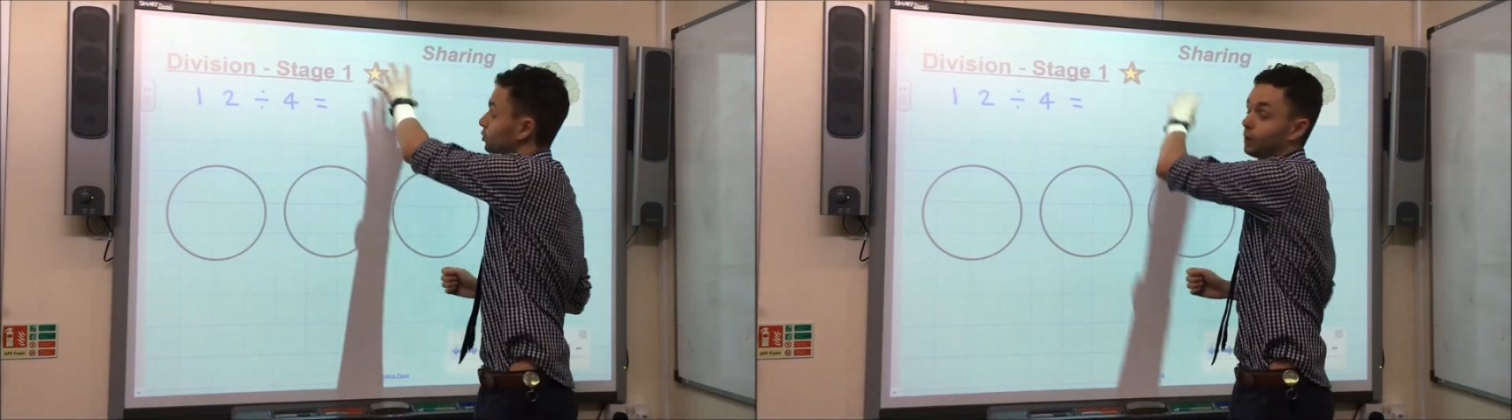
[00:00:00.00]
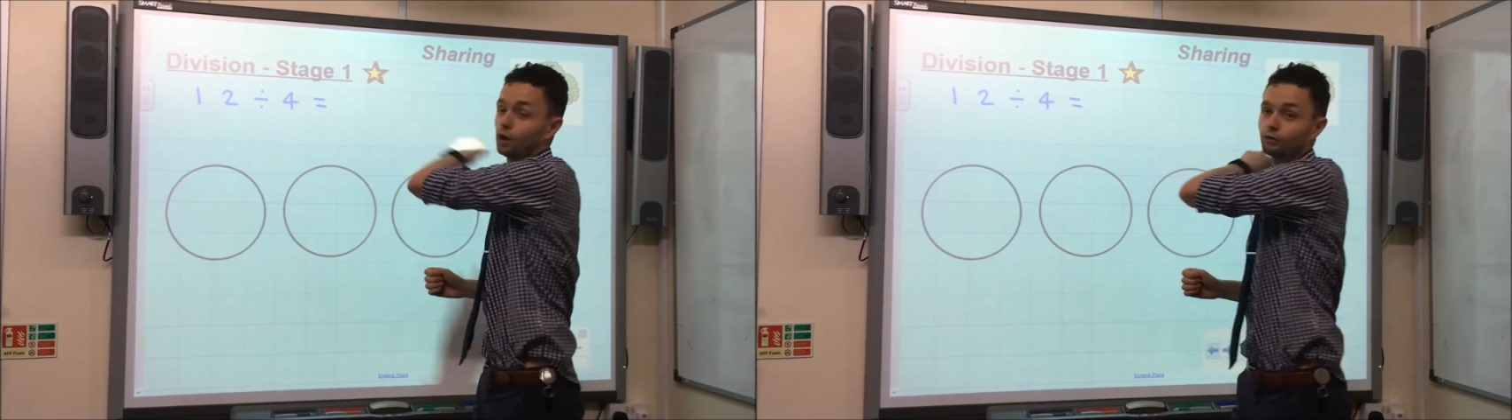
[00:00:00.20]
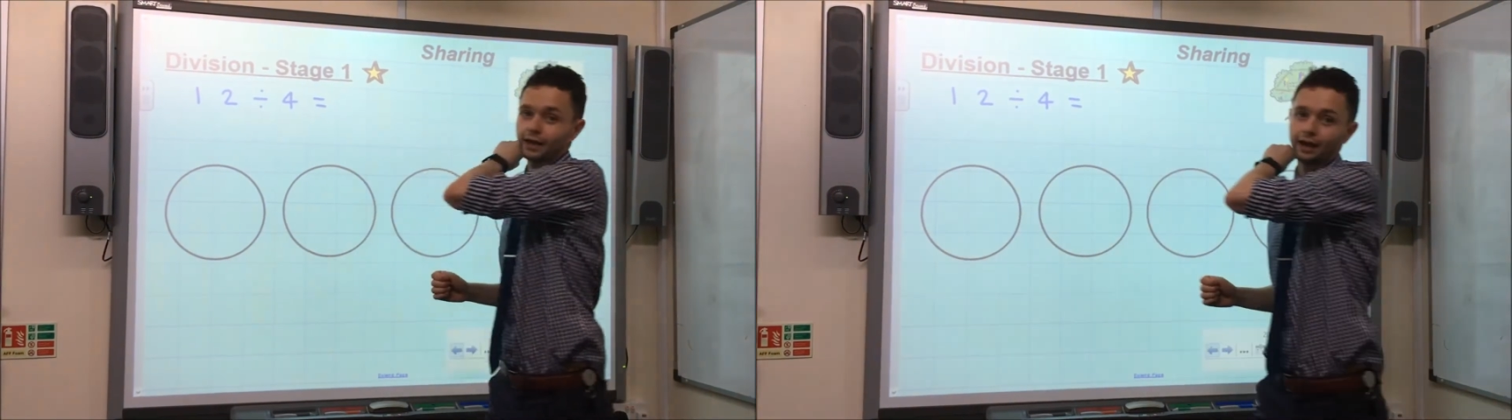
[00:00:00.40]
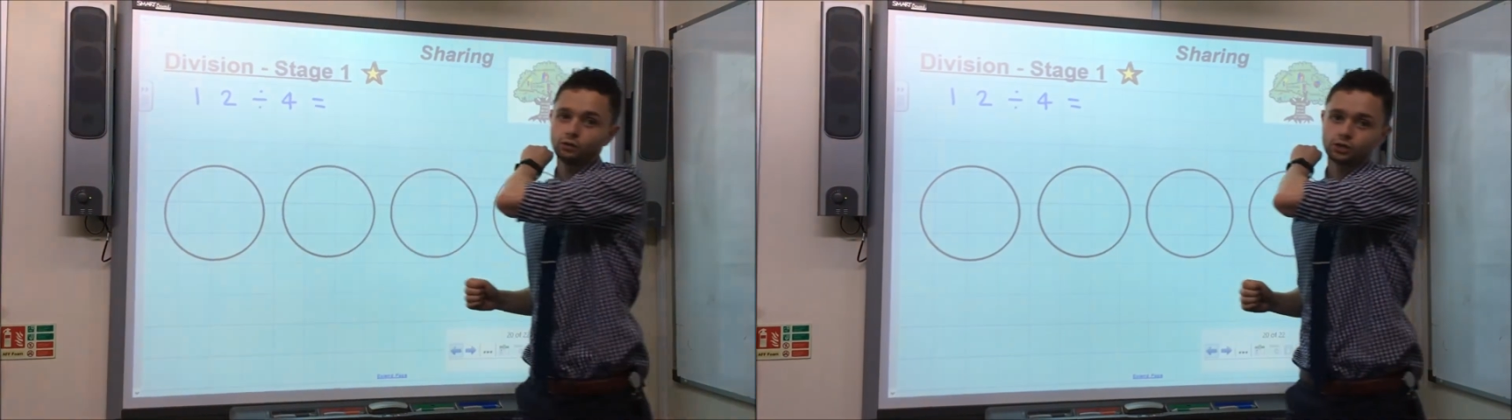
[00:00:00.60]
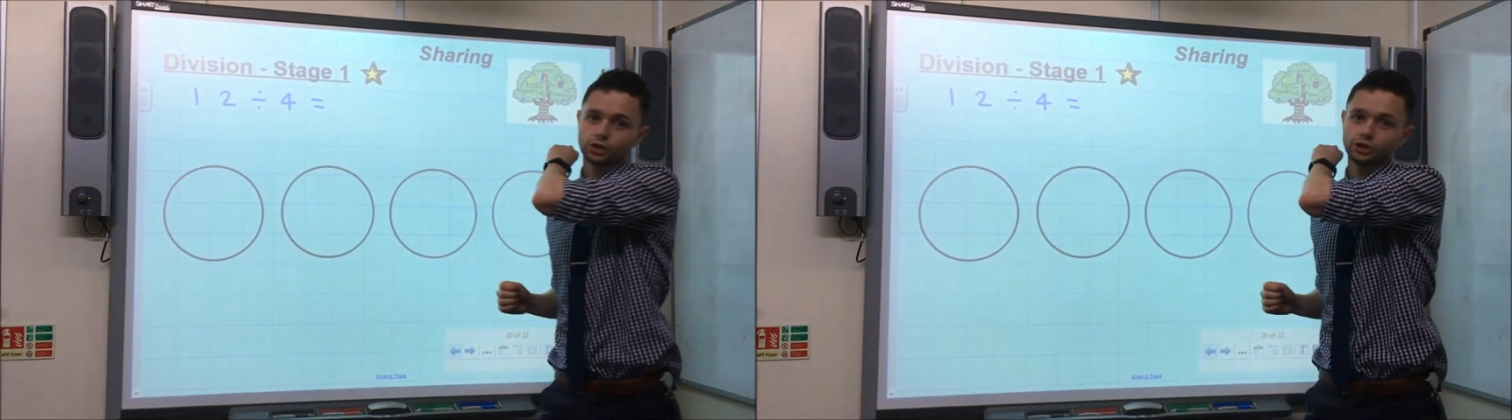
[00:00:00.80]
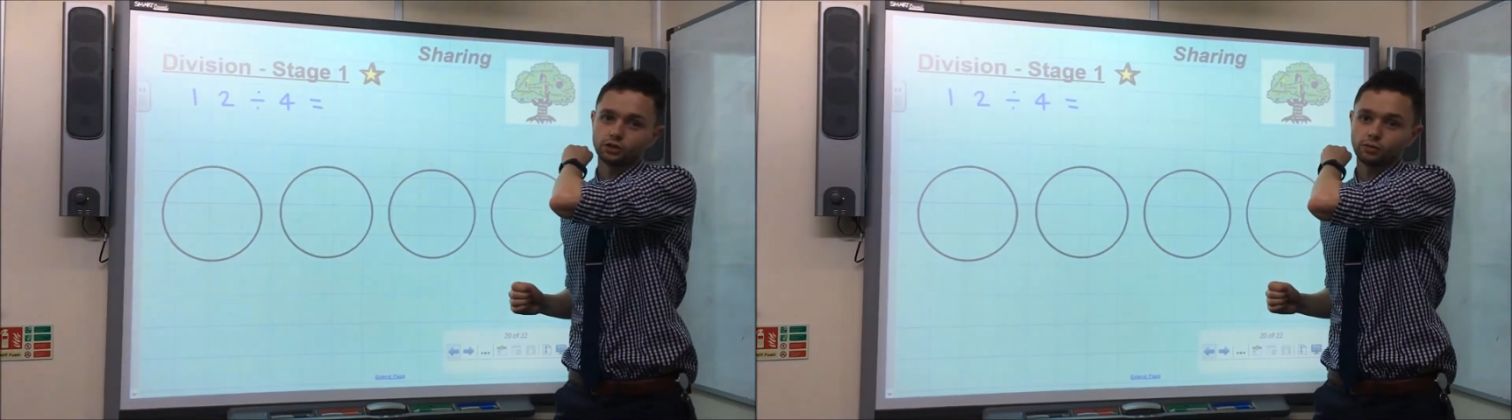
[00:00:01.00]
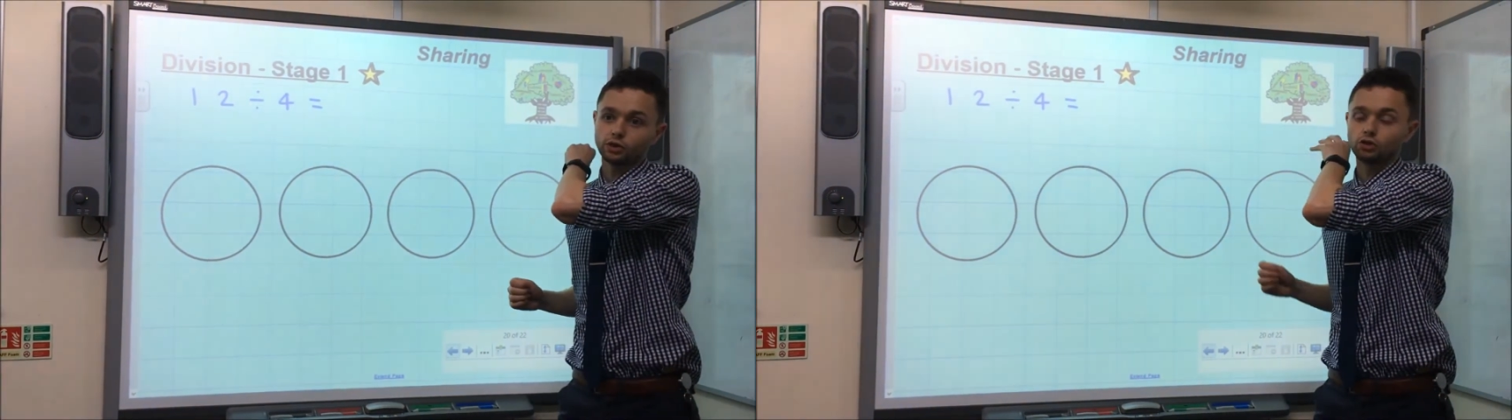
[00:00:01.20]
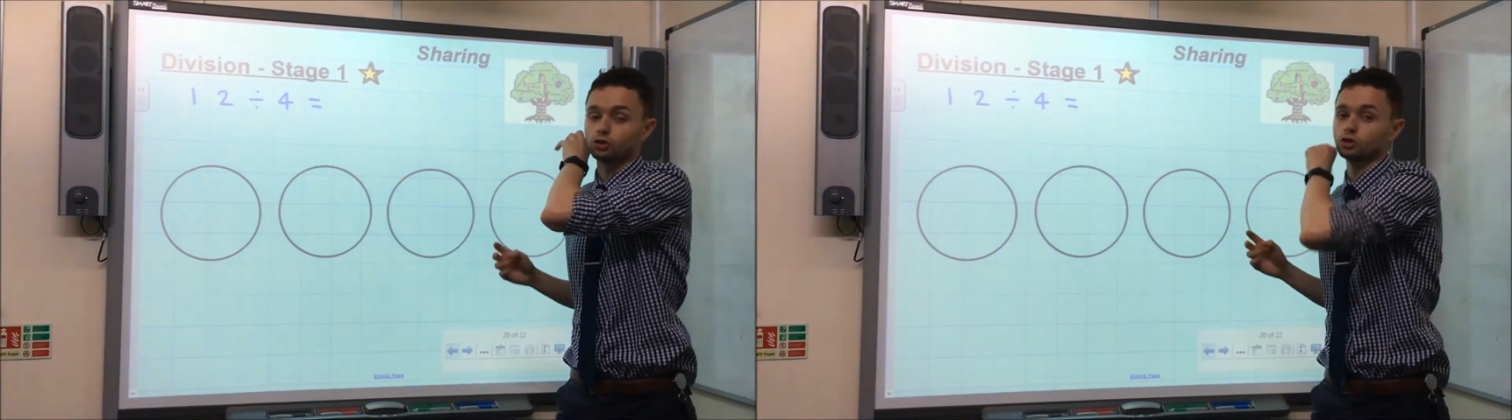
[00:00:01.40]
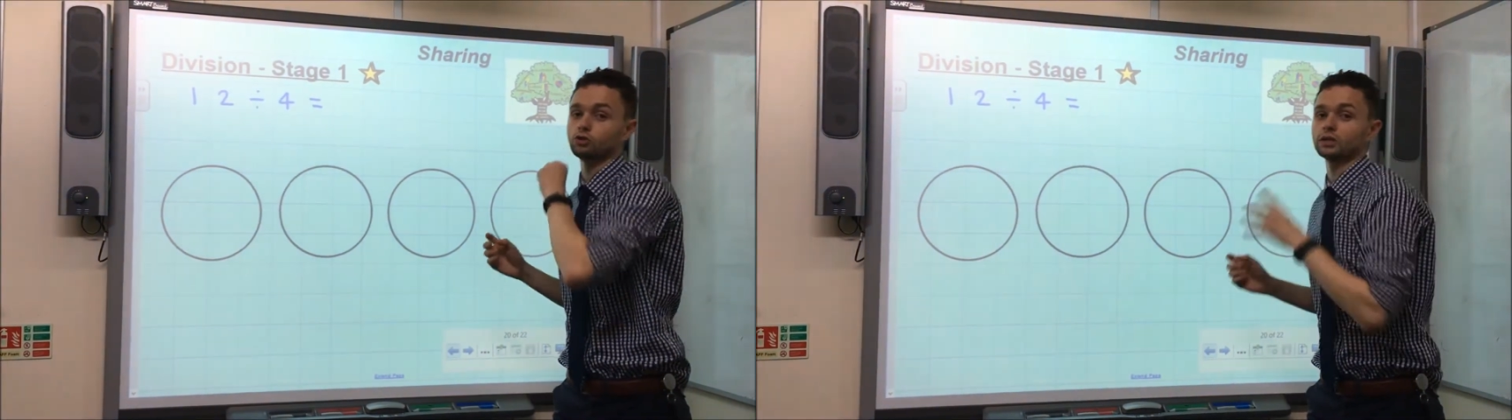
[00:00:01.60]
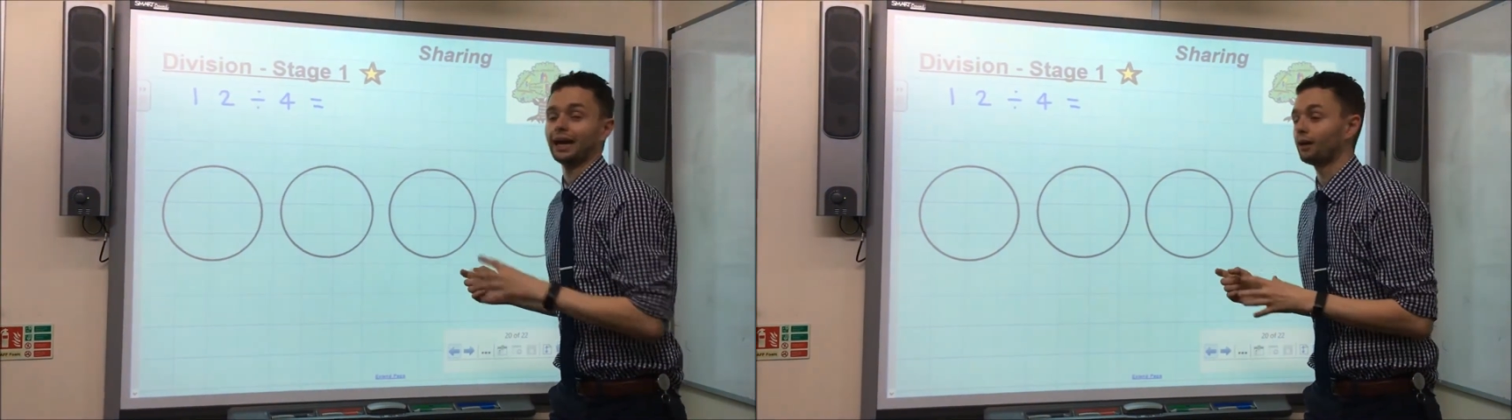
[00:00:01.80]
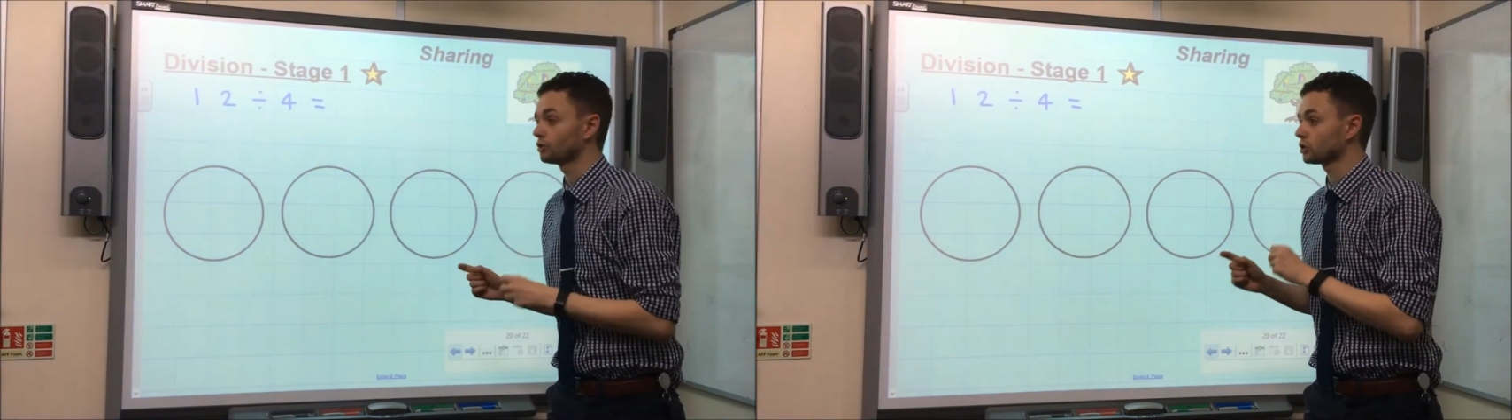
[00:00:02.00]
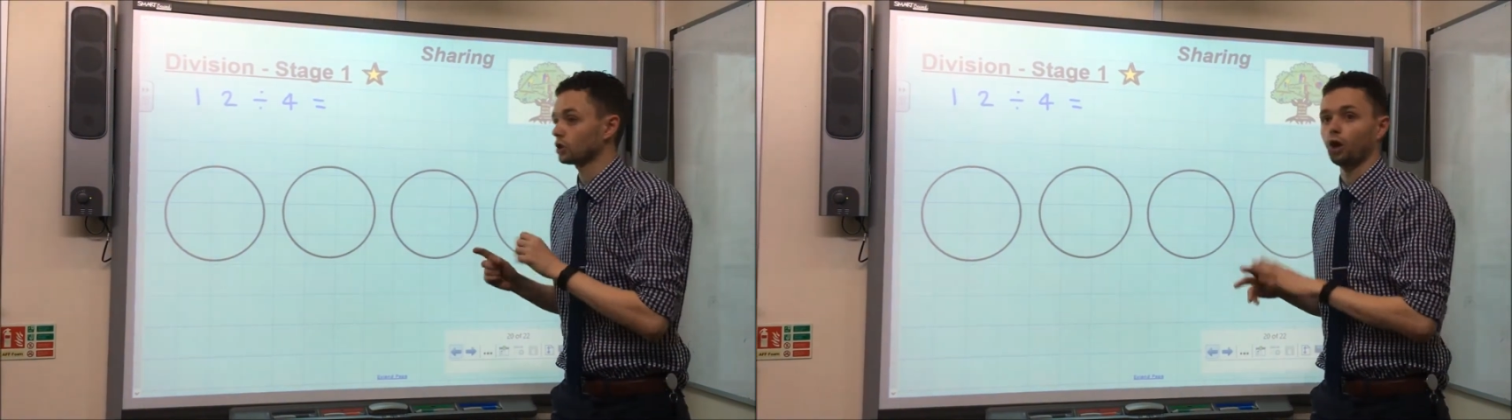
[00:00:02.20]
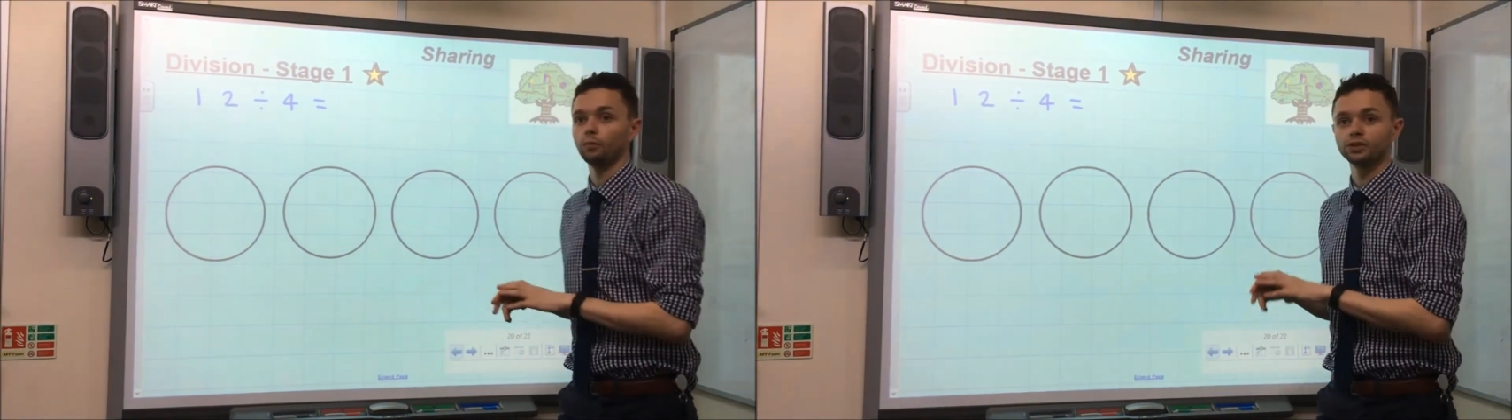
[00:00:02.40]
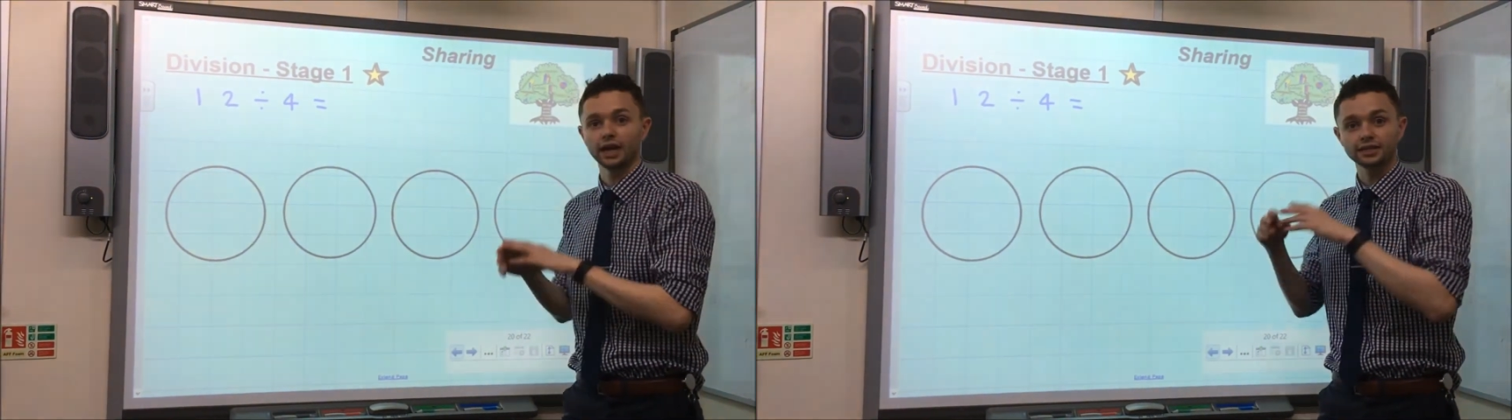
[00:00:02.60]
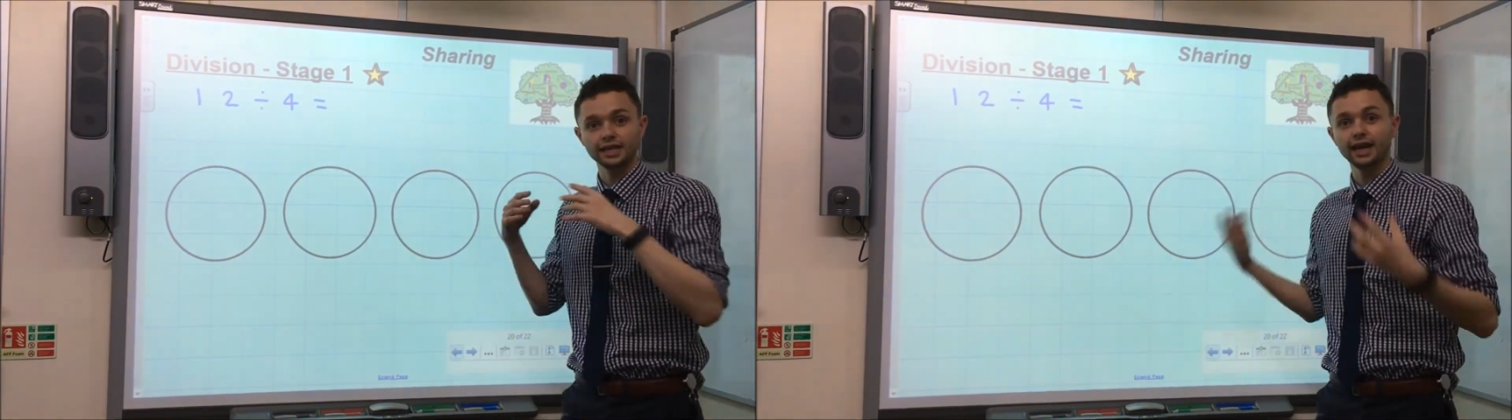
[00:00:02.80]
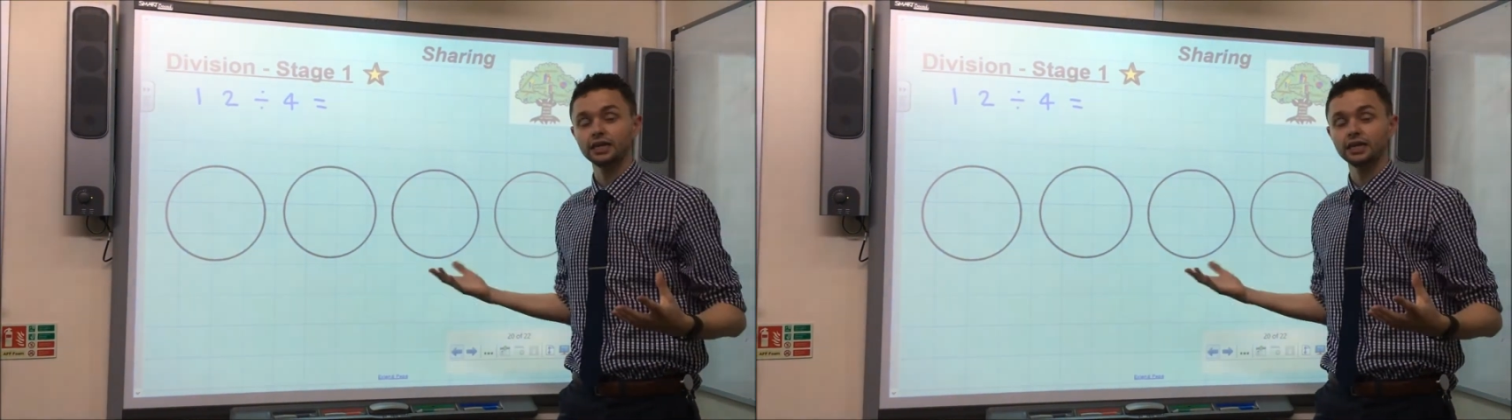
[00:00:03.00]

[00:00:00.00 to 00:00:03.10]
12 counters and you can use counters, objects,